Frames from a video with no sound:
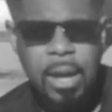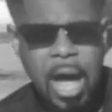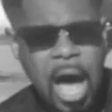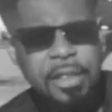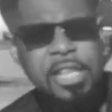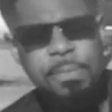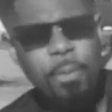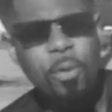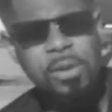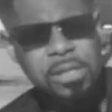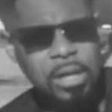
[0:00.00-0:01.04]
how these
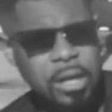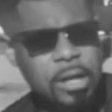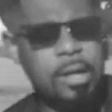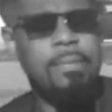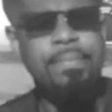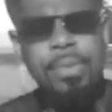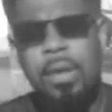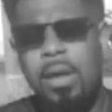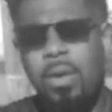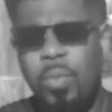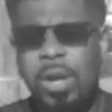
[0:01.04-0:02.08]
boards look
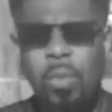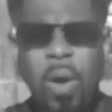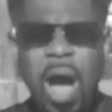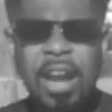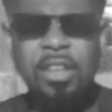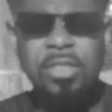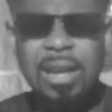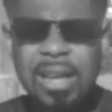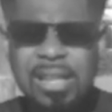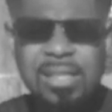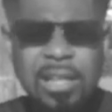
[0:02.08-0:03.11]
when a rider that
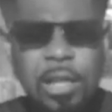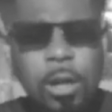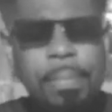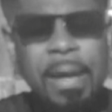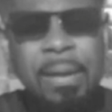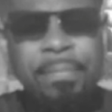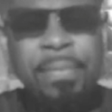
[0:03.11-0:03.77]
is a little bit